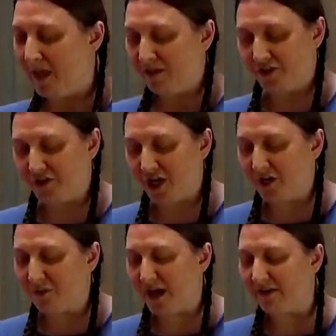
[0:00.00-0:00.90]
The
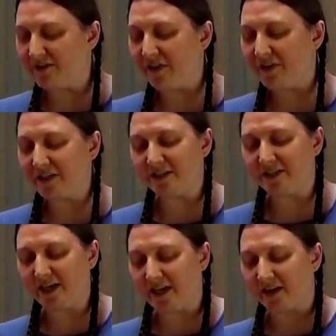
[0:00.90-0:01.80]
jinn would have nothing to
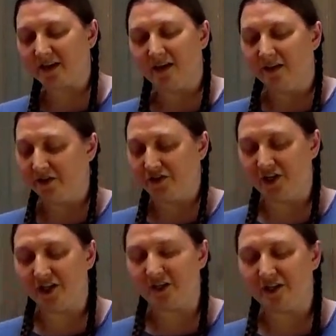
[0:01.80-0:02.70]
sing. The
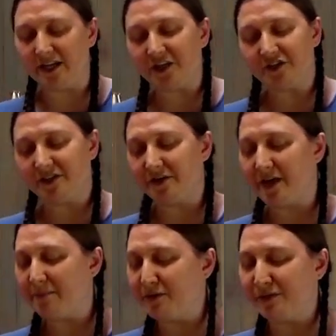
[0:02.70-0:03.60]
jinn teach
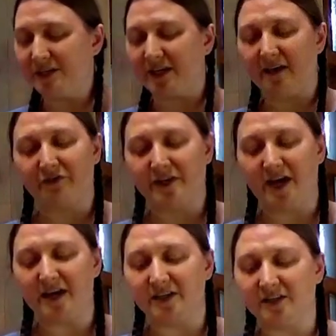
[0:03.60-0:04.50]
Ziryab music every
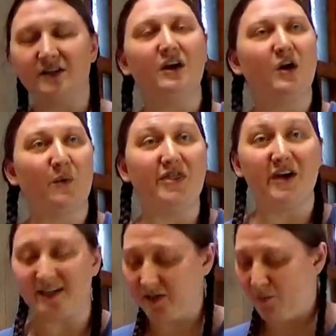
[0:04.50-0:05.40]
night. When
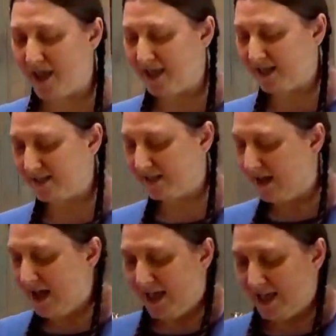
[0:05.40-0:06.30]
thus awakened,
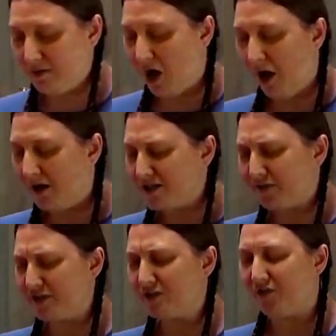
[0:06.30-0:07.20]
he calls
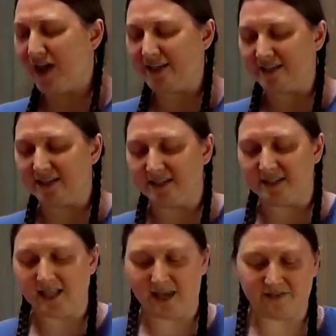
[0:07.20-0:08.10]
for his friends, his
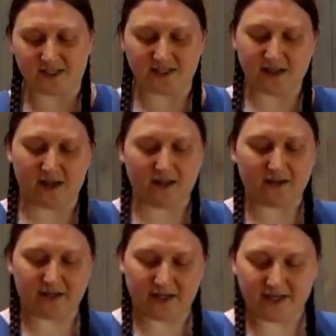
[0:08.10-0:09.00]
slaves
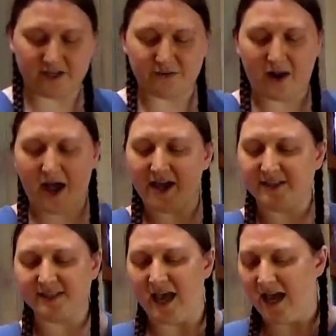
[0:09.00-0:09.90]
Ghazalin and Hind
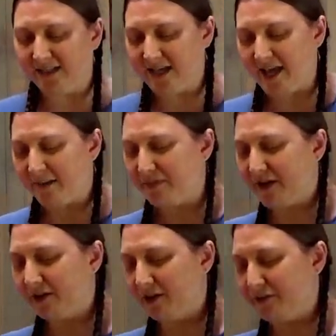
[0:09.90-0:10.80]
arise and take up
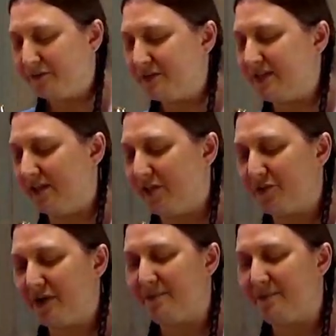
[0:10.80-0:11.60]
their lutes, and the three